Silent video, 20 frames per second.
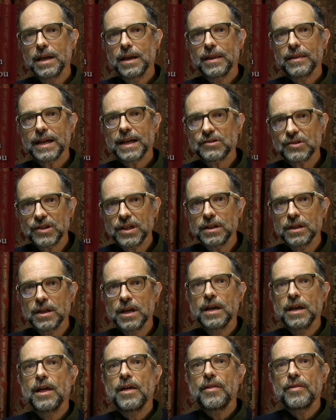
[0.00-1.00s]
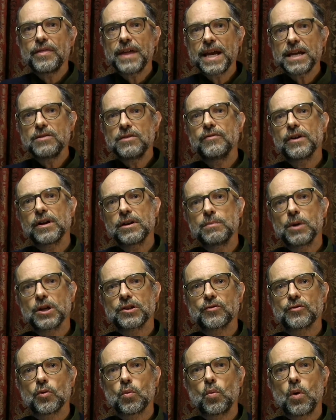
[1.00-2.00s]
That's it. Thank you very
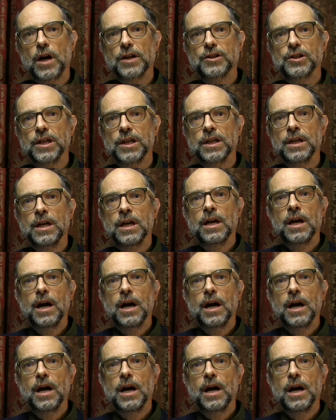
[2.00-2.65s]
much for watching.